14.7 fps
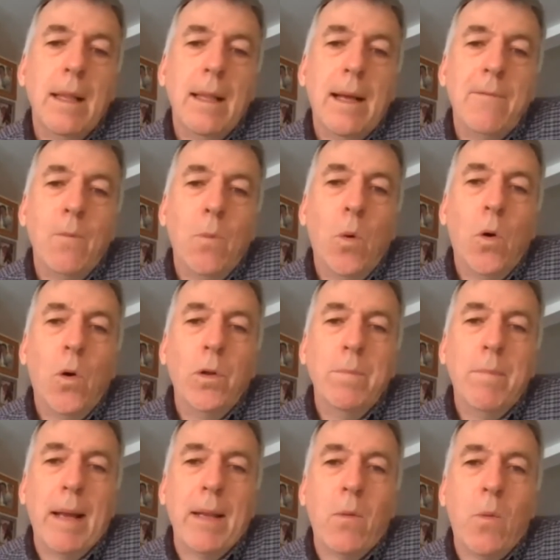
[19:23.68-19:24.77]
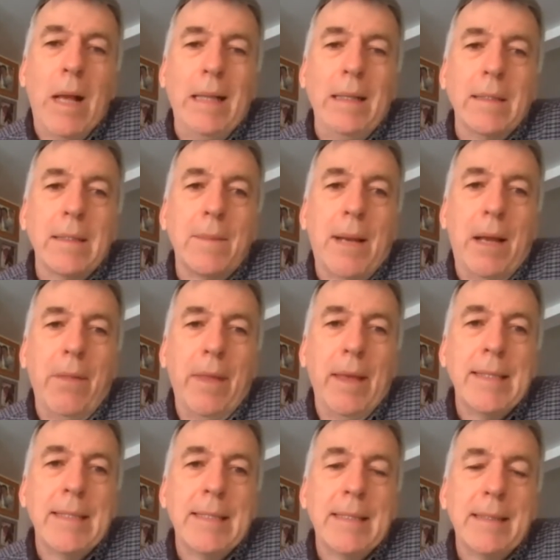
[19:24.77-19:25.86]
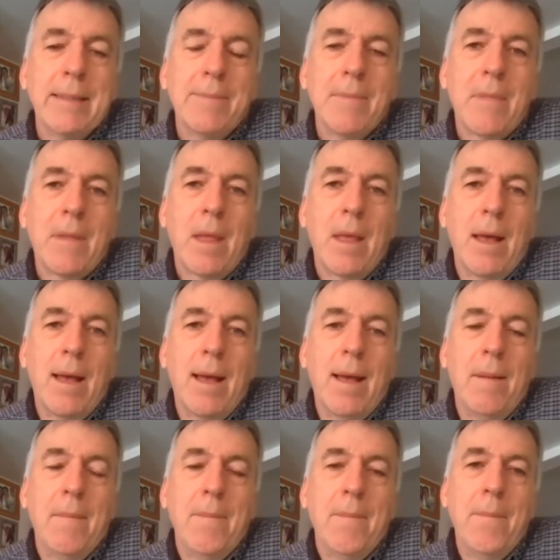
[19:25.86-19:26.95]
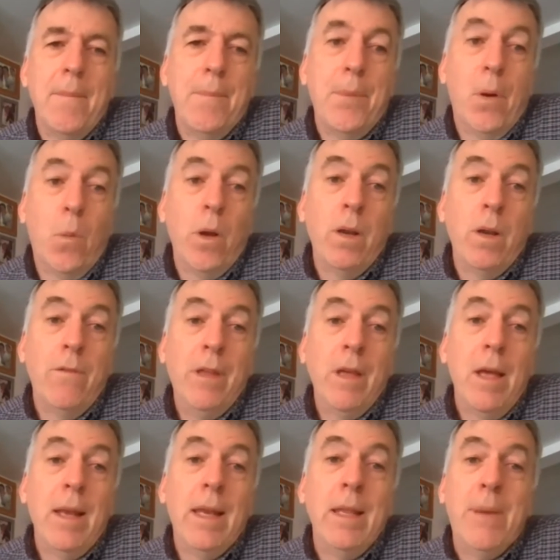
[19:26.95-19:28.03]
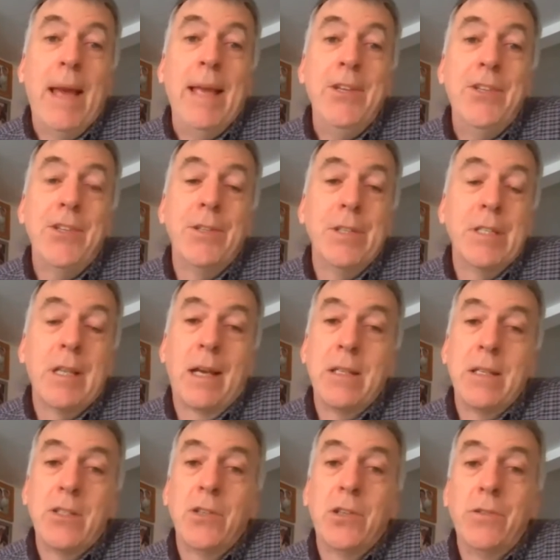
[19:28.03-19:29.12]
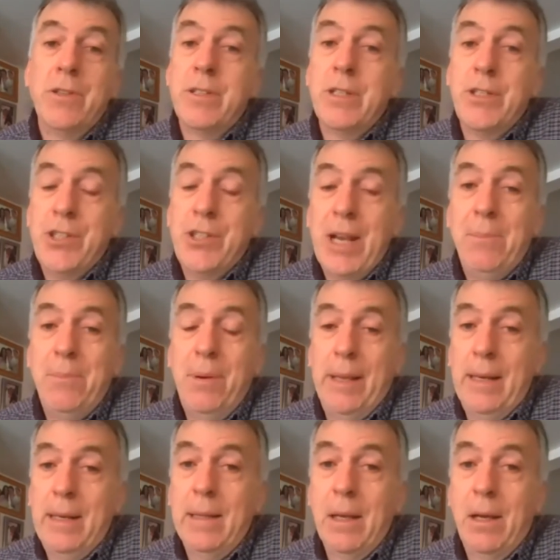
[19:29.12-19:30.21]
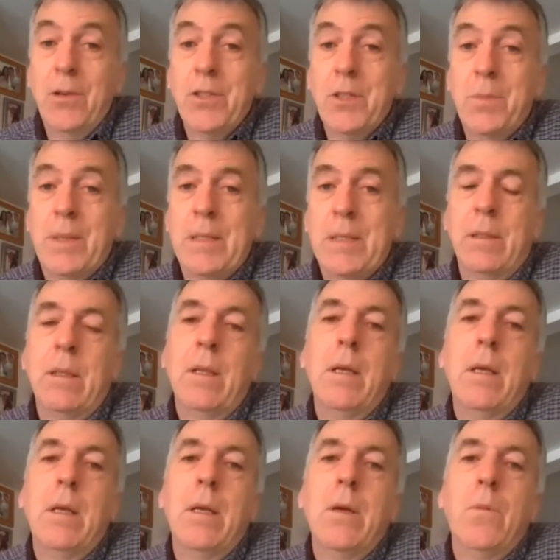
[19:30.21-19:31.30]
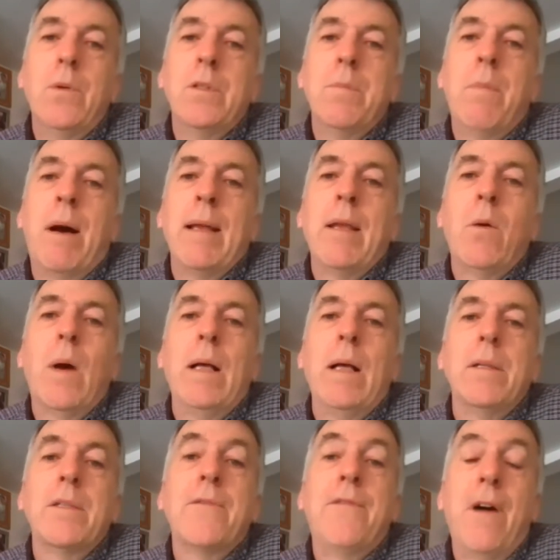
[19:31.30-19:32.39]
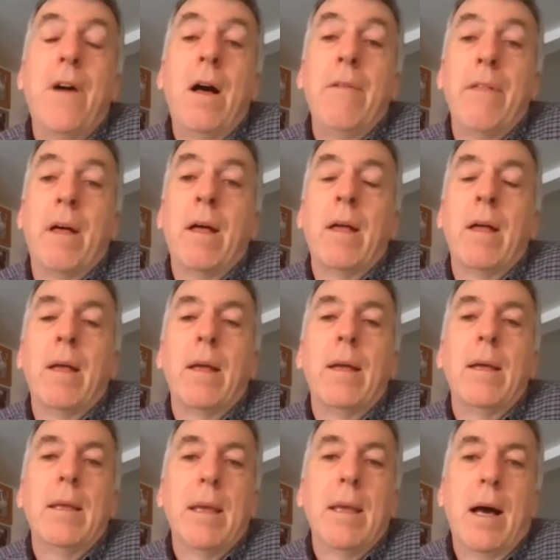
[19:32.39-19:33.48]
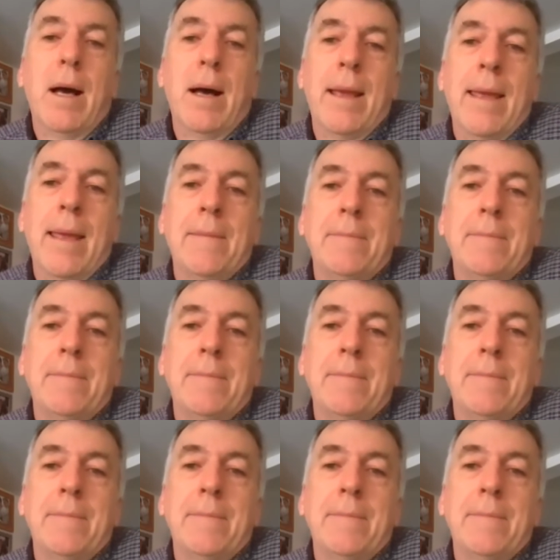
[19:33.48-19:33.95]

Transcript: I haven't warned Mike Wells about this, uh, but one of the early patients I saw as a chaplain at the hospital was Mike Wells' father, Guy.